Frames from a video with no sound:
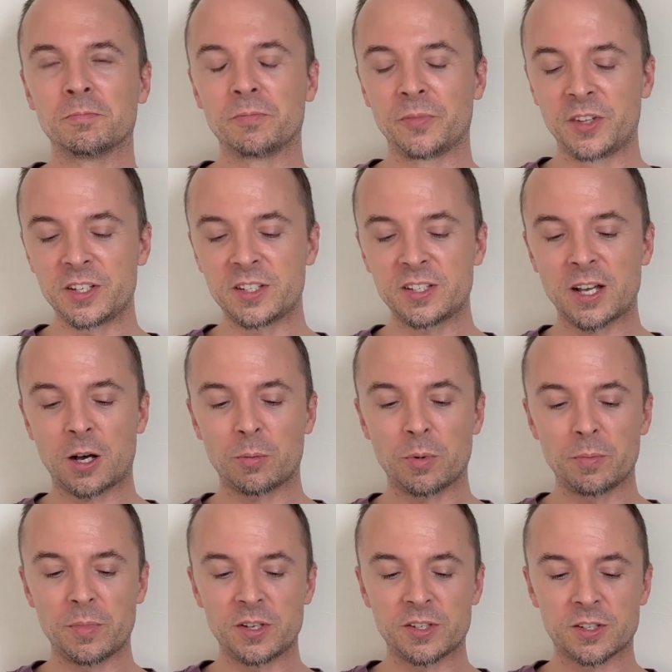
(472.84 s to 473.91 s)
This
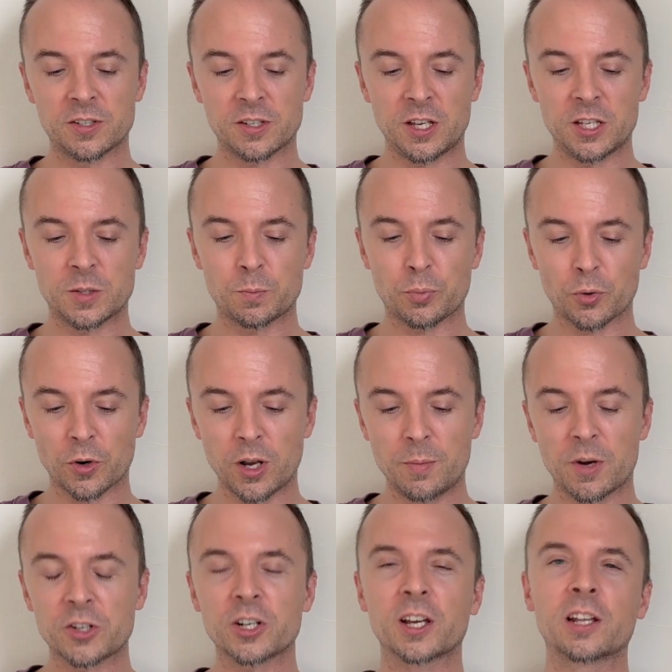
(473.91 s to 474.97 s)
album is pretty
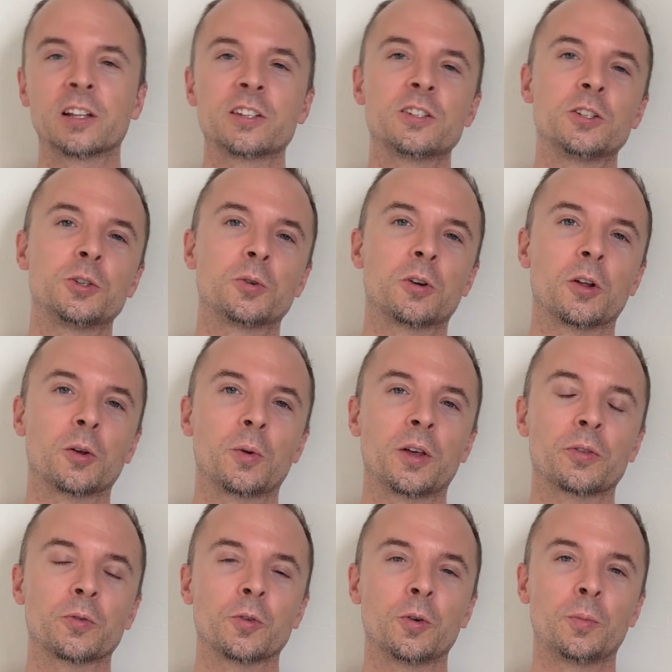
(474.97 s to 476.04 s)
much, I can listen to it all the
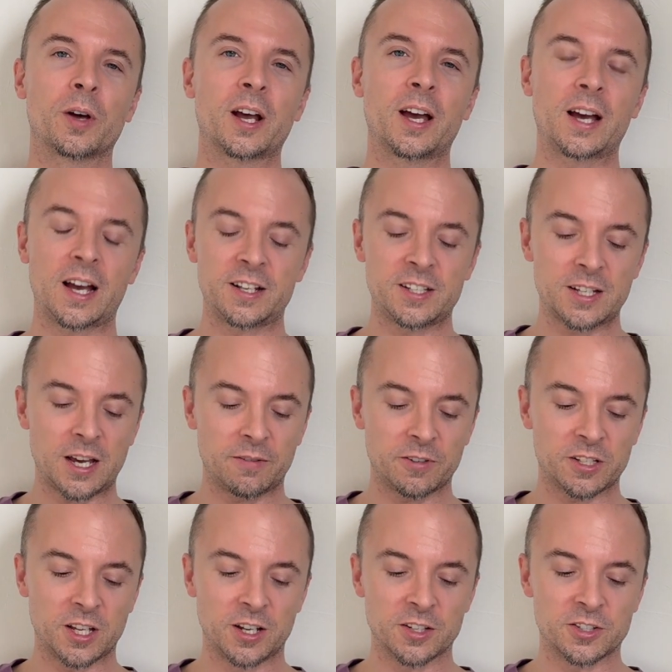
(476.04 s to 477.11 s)
way through, but I have
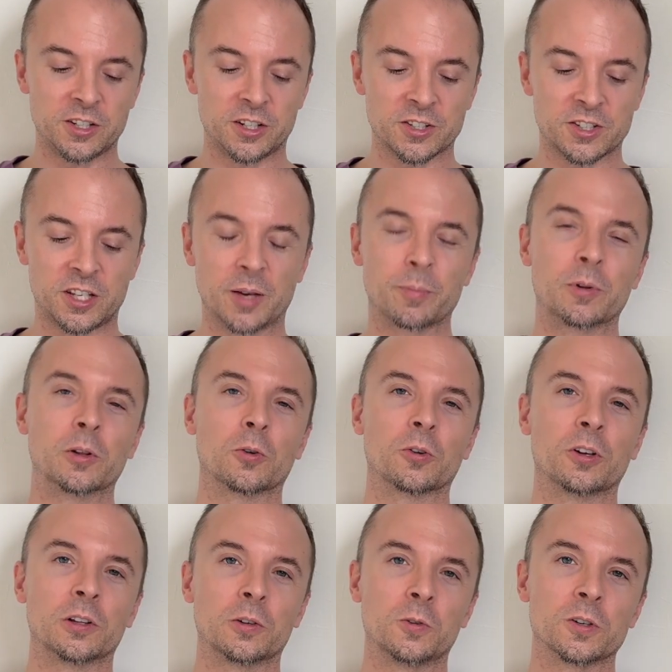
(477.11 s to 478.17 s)
a tendency to skip
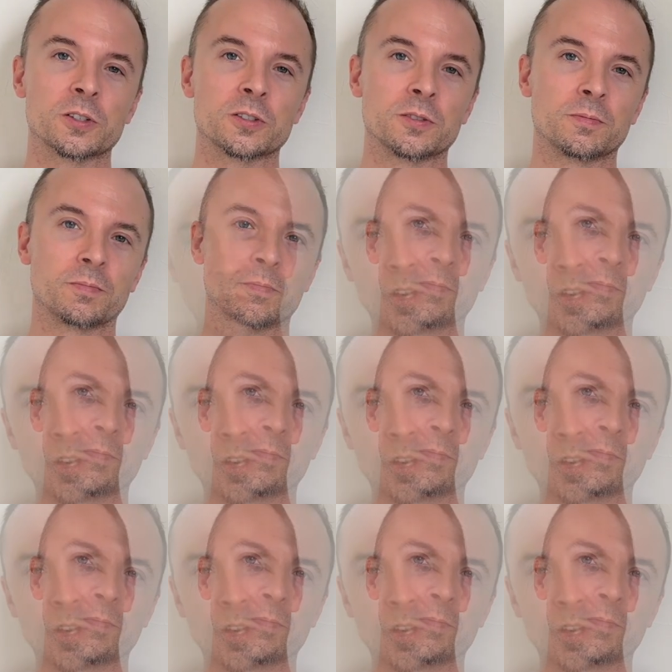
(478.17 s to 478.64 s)
Gloria Lewis.